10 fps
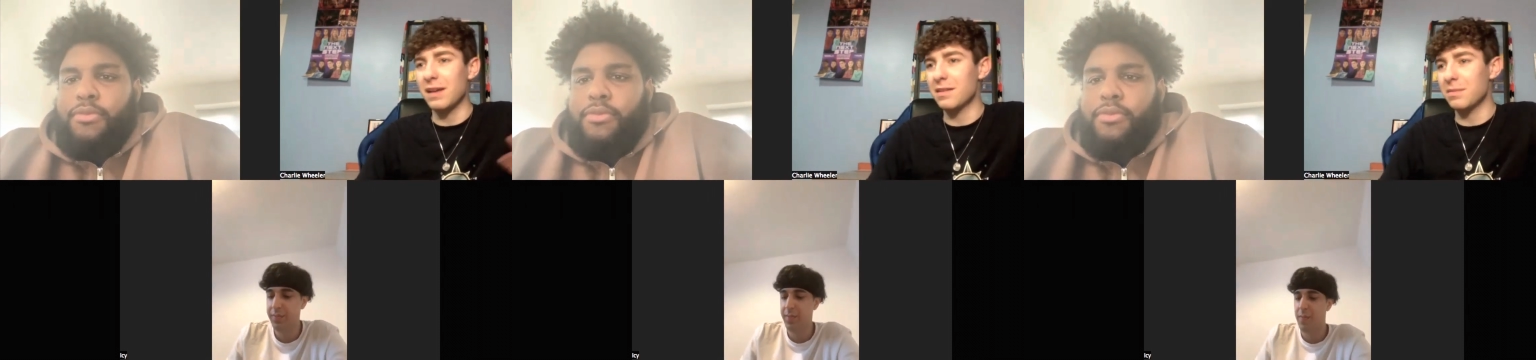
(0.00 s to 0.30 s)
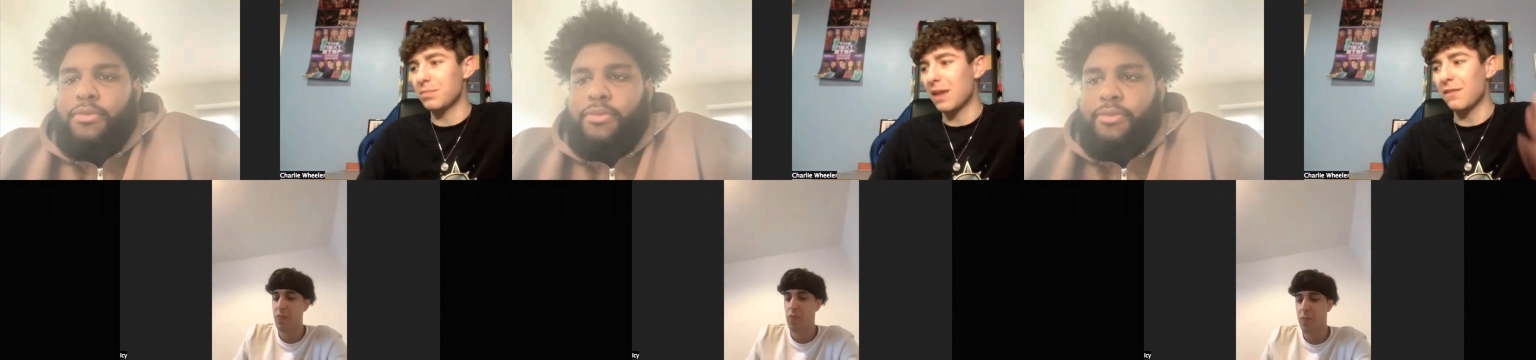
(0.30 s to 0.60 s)

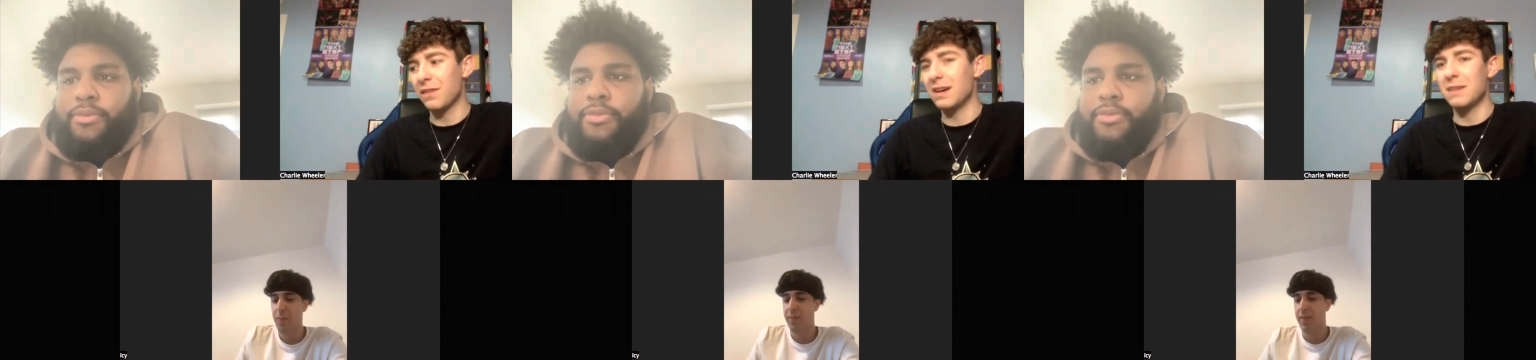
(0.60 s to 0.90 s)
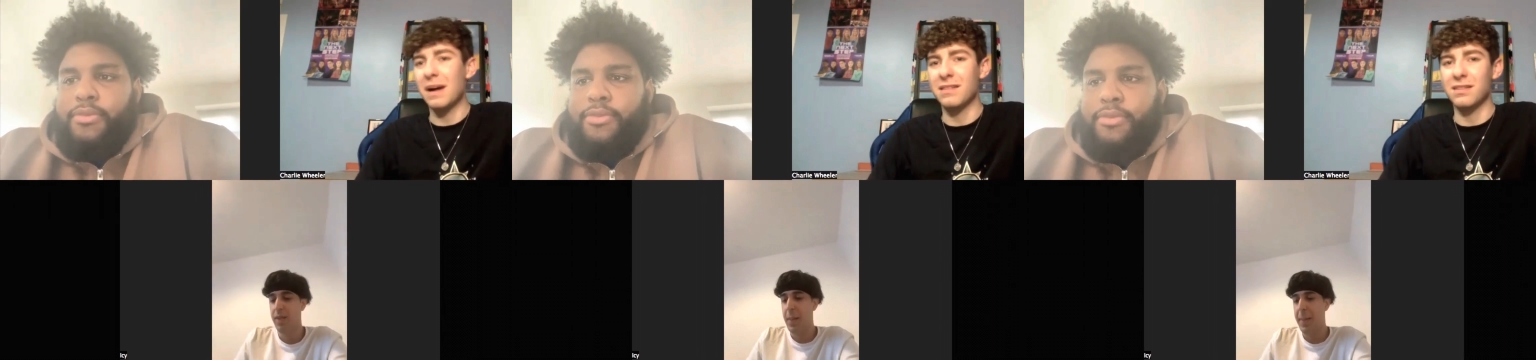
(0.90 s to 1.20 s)
Speaker 1: is
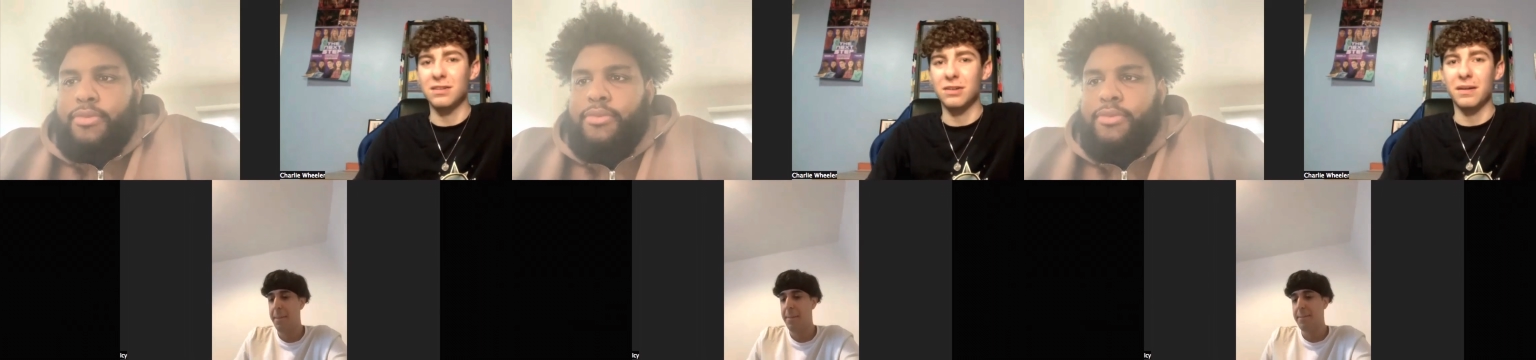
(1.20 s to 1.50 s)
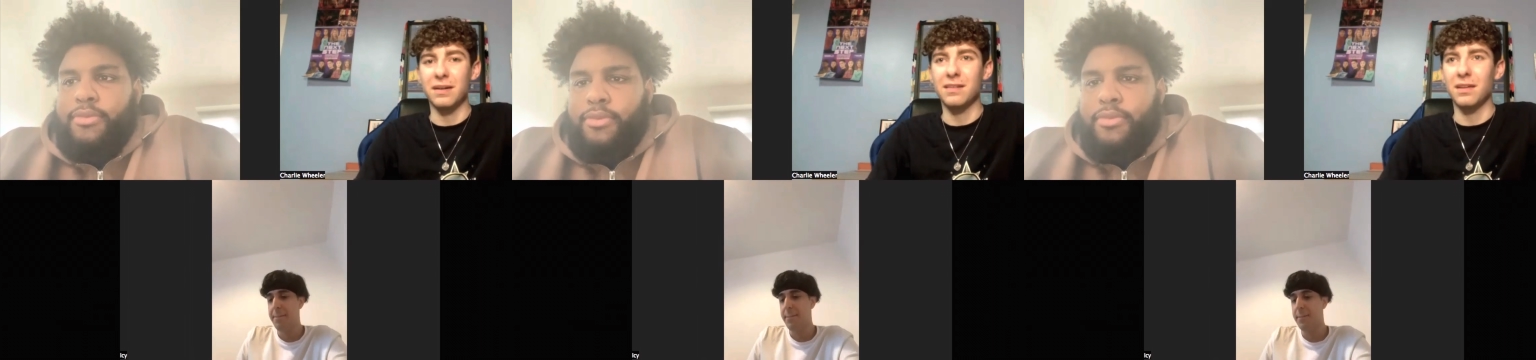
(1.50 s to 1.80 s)
definitely better than
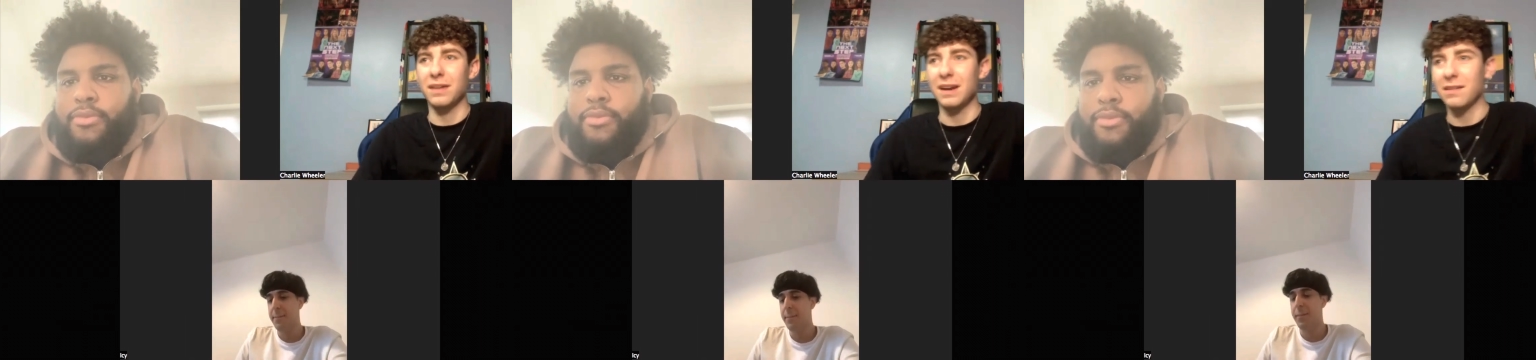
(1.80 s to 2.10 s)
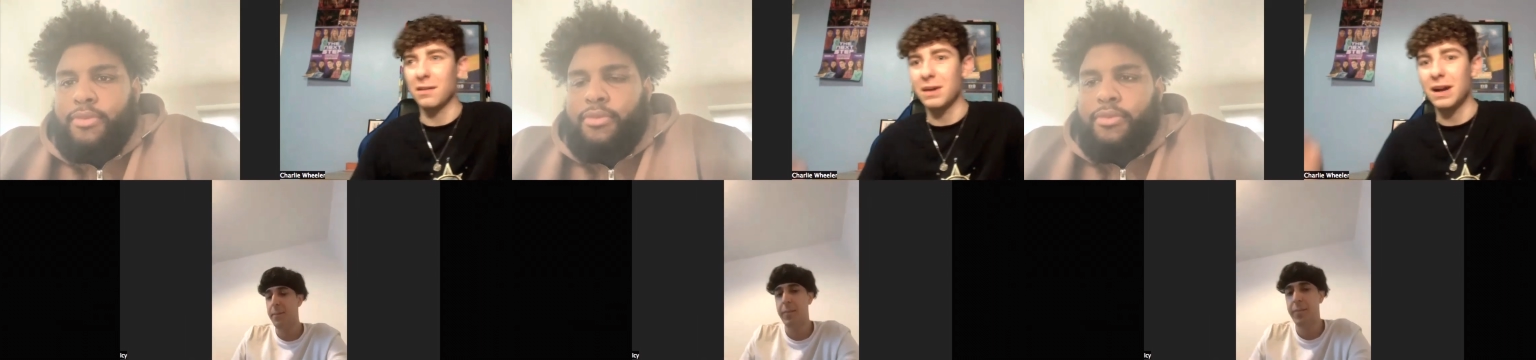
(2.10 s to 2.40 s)
doing something
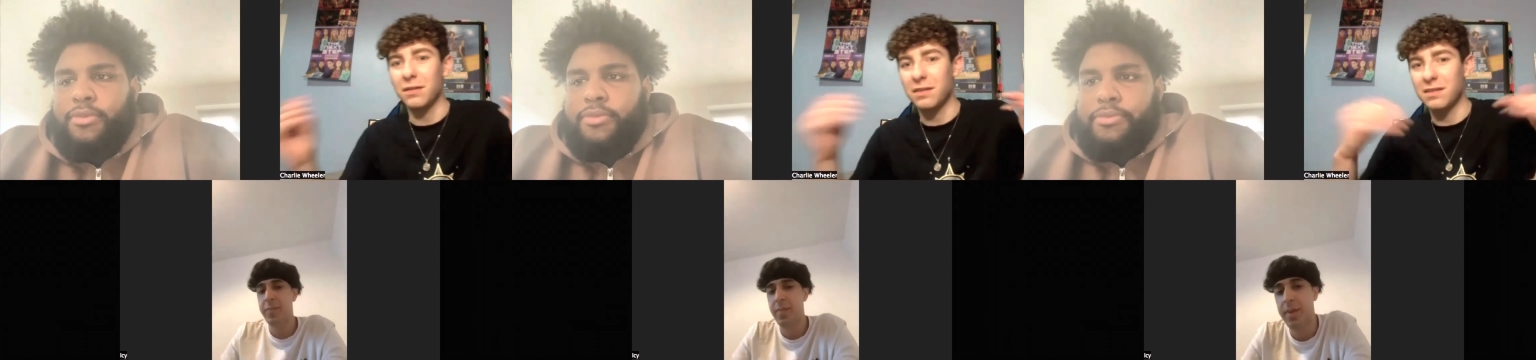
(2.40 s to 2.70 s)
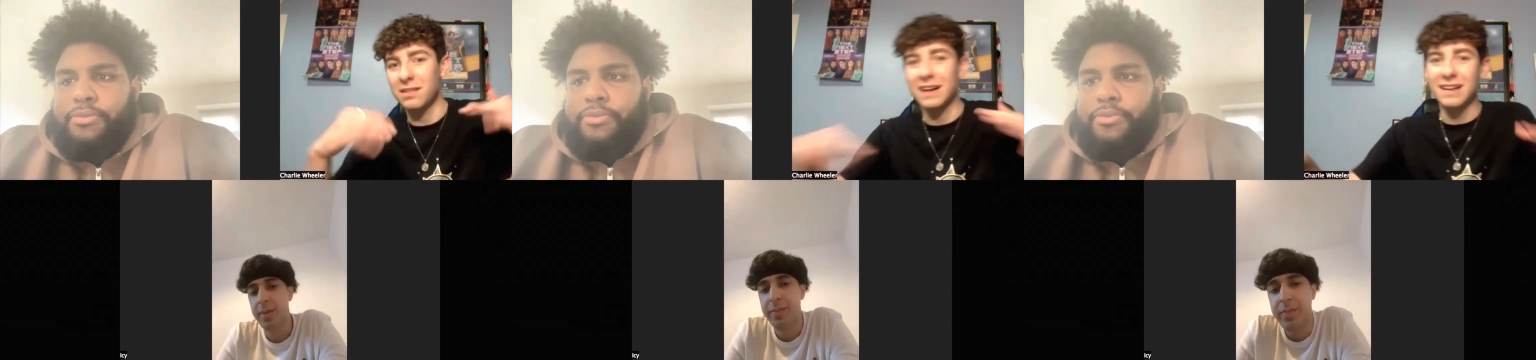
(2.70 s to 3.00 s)
that someone
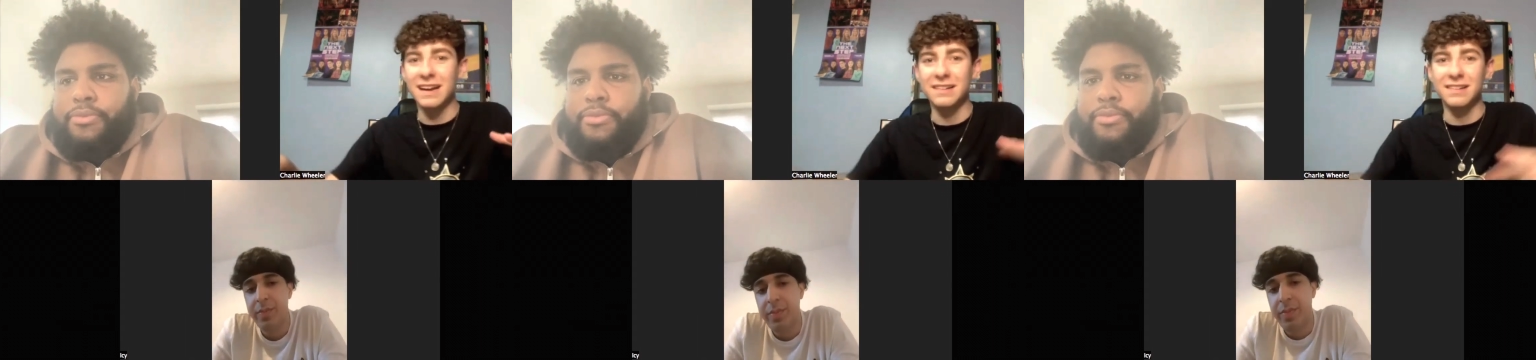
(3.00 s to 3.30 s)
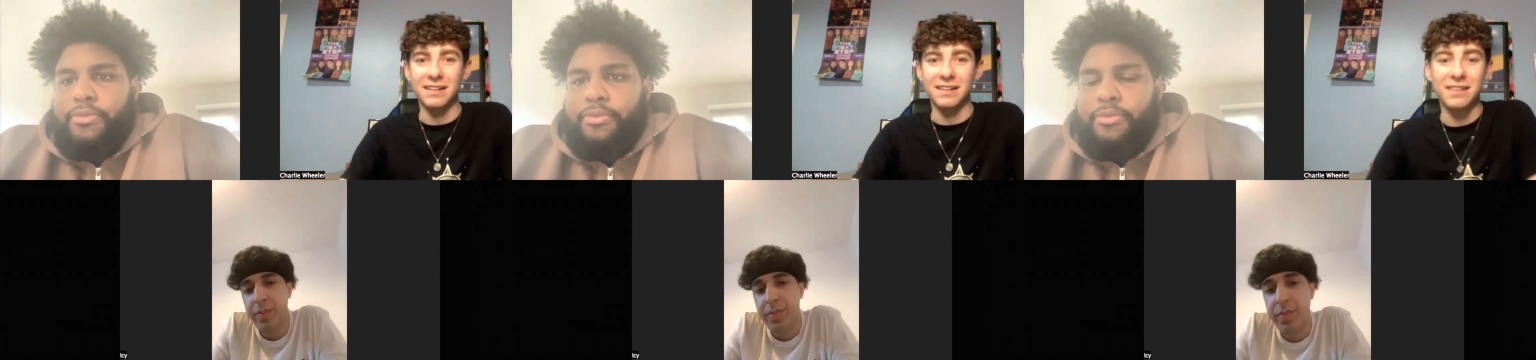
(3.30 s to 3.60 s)
else is
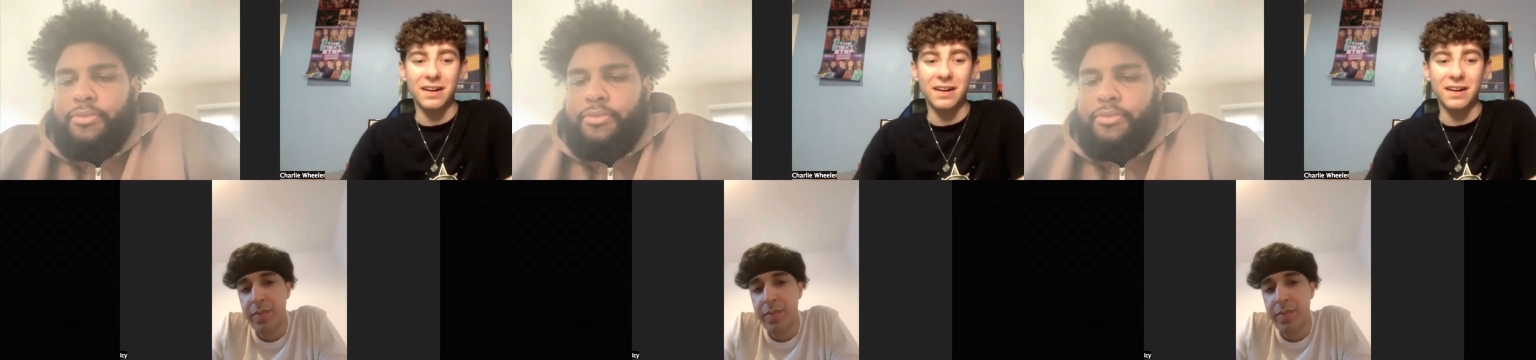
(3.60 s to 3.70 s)
dictating.